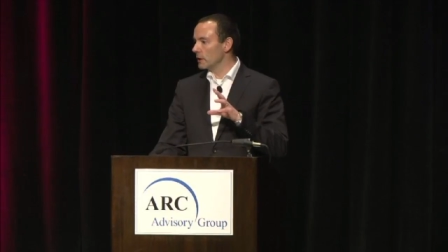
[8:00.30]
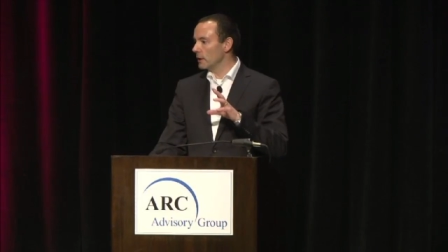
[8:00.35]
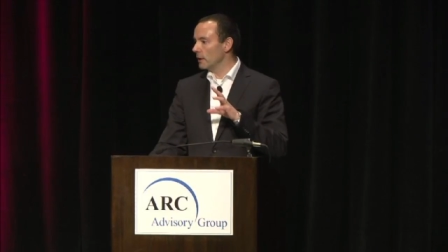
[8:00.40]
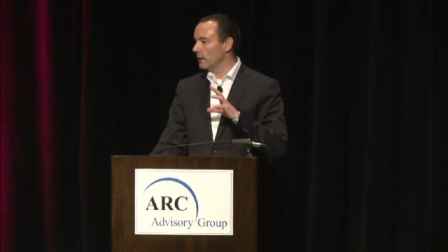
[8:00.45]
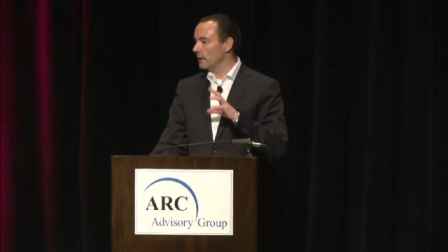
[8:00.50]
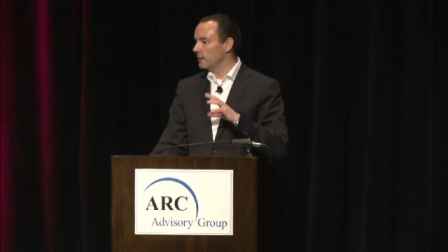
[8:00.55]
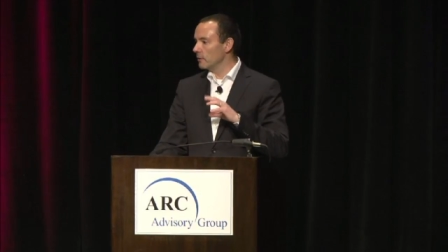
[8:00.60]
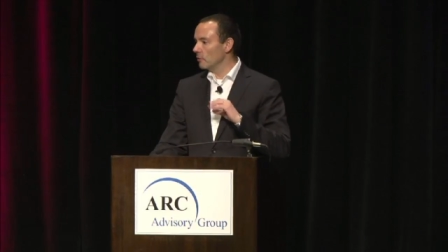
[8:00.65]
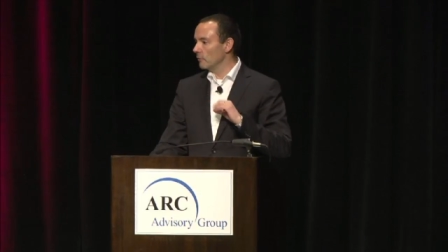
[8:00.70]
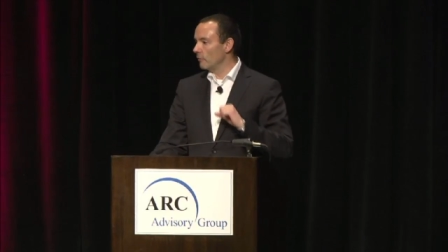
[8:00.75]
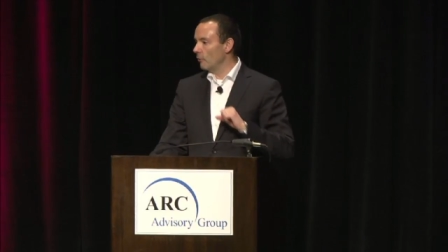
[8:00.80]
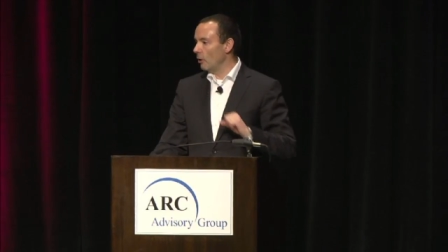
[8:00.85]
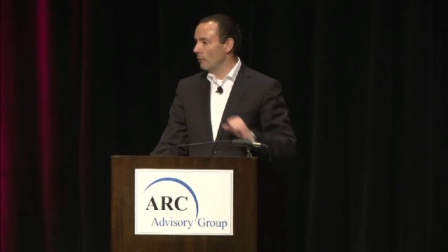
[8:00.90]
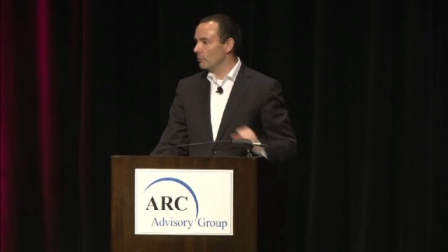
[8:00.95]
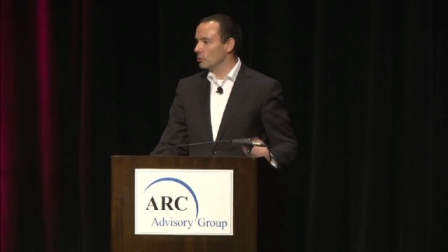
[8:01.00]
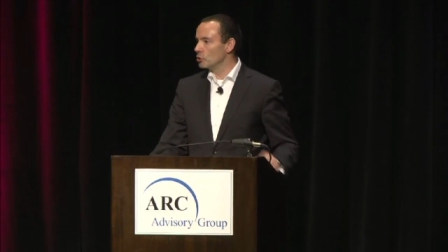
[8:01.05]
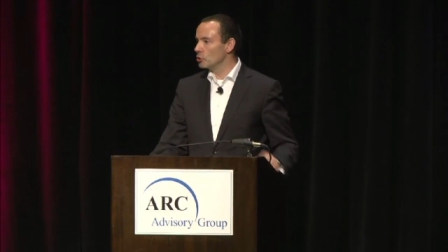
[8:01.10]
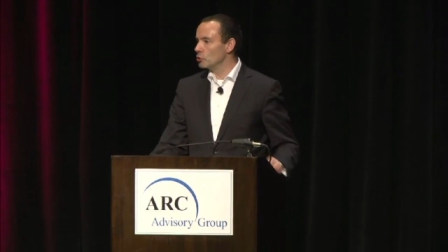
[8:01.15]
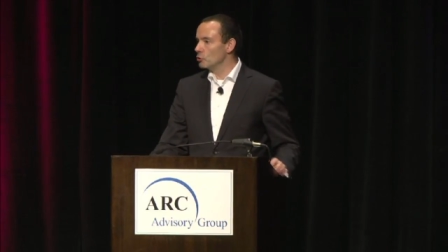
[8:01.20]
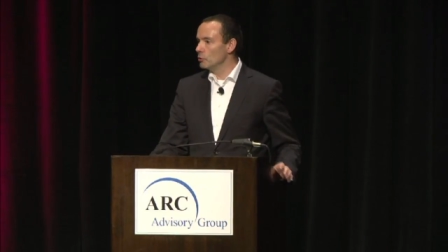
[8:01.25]
what kind of
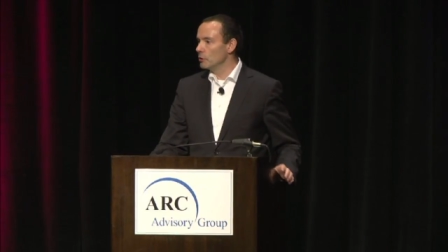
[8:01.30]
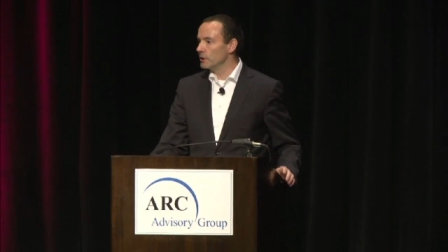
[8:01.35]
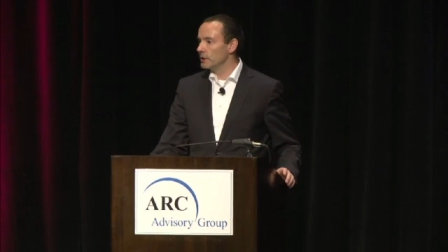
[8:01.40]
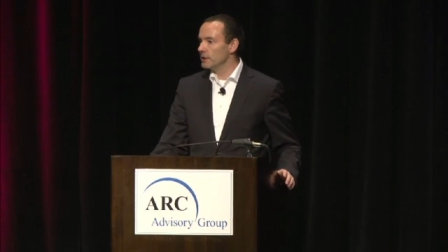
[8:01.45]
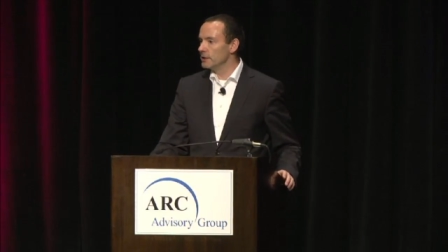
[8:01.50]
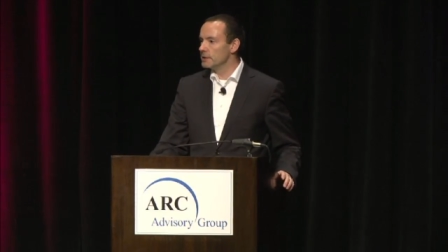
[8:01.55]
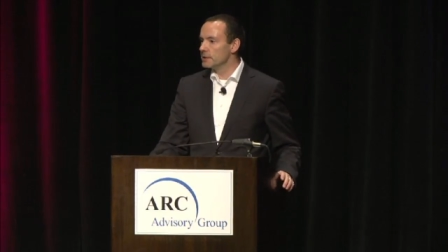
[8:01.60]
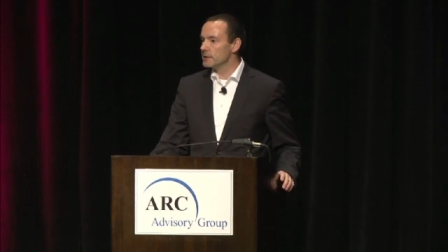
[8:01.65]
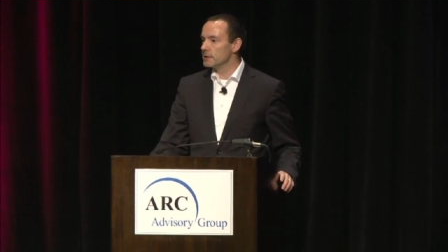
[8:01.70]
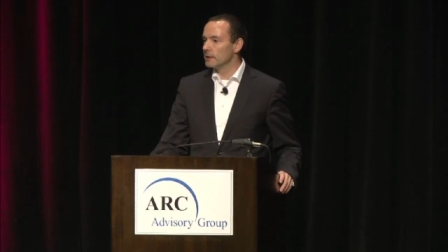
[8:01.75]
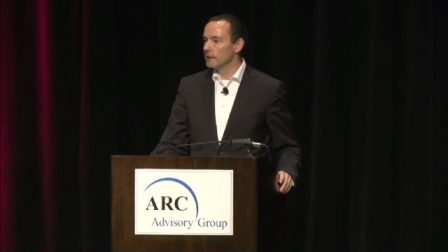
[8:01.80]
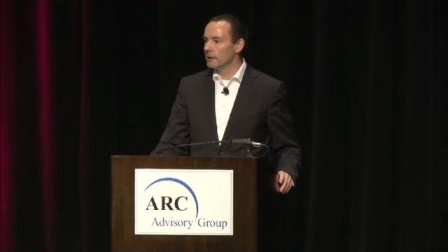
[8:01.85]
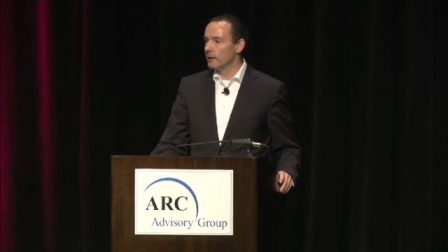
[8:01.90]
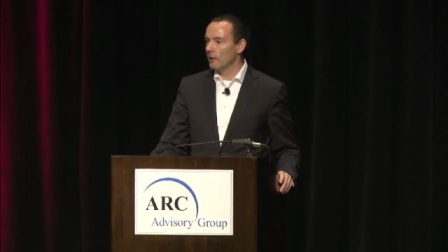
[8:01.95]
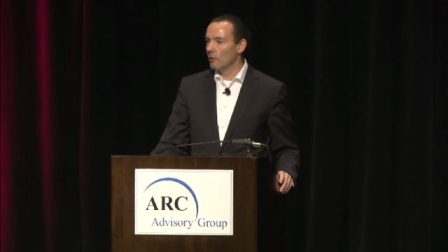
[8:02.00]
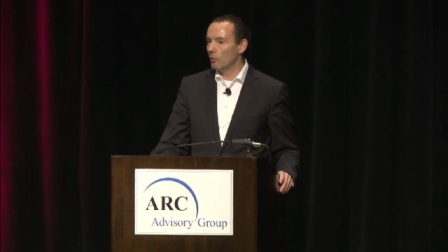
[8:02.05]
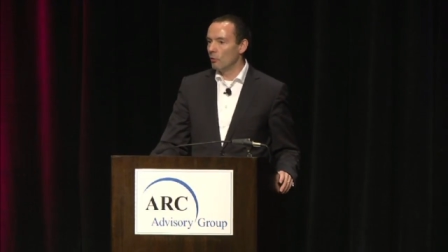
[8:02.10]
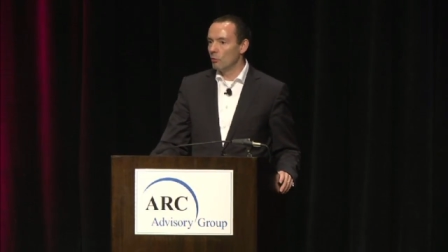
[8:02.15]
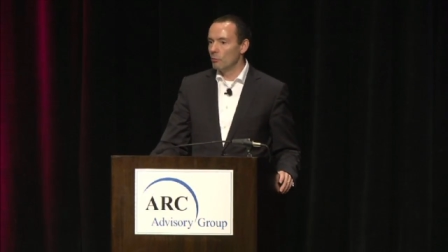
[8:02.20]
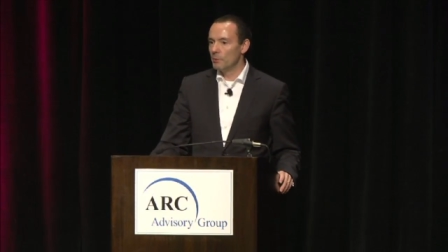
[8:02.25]
opportunities
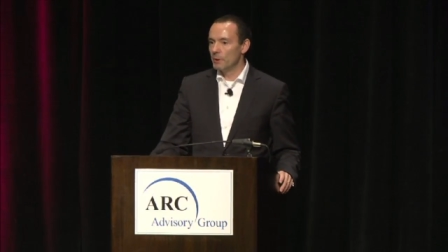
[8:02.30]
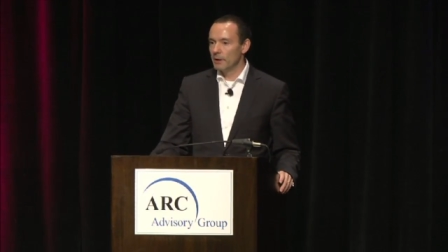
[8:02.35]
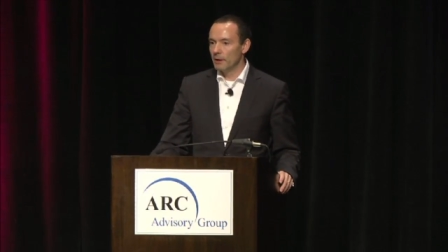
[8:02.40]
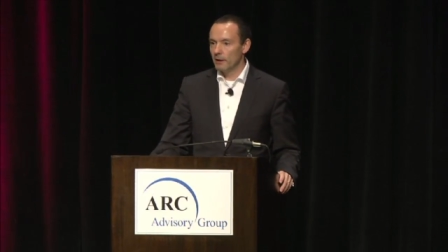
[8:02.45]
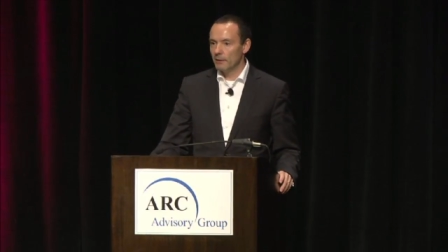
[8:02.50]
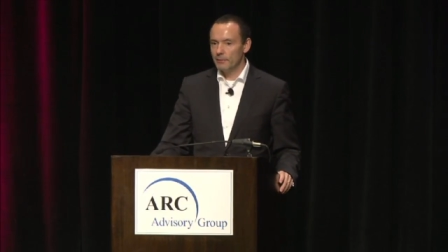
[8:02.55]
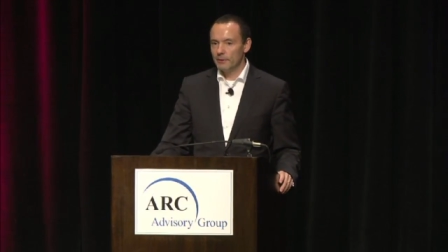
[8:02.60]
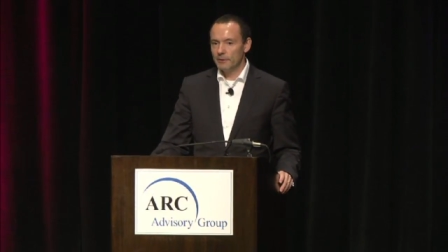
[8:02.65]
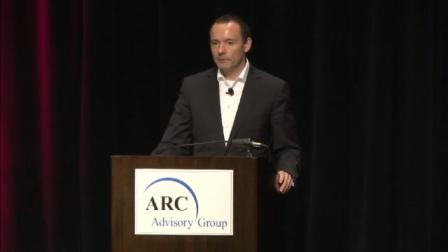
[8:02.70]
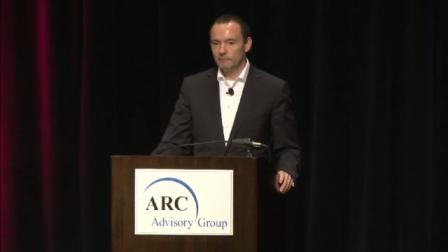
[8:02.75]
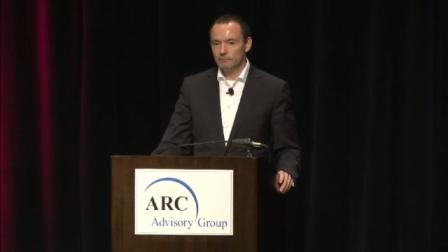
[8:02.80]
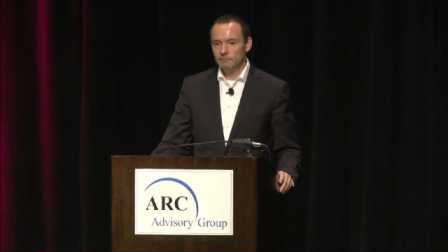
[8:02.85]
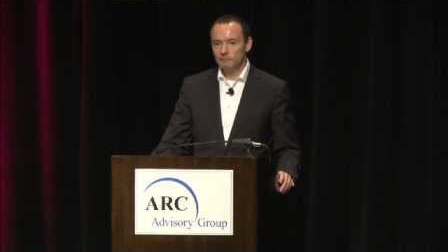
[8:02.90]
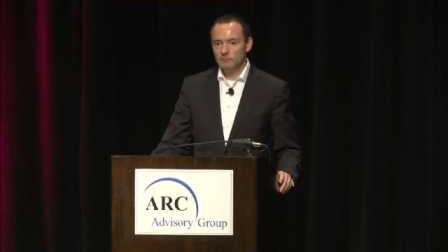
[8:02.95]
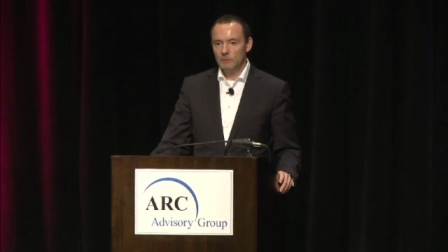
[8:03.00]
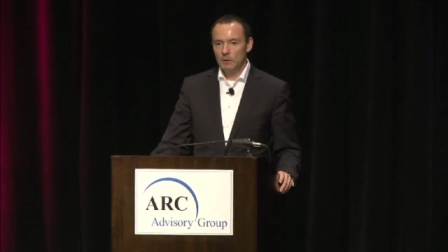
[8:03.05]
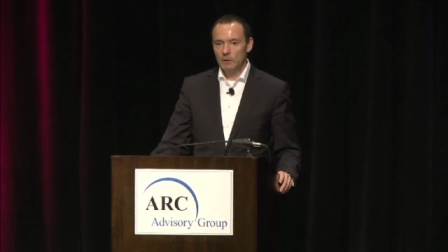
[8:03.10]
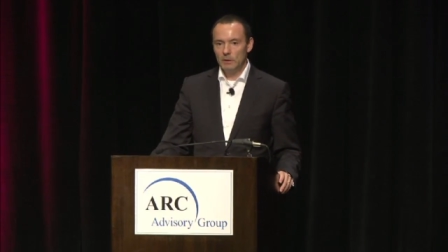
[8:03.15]
open up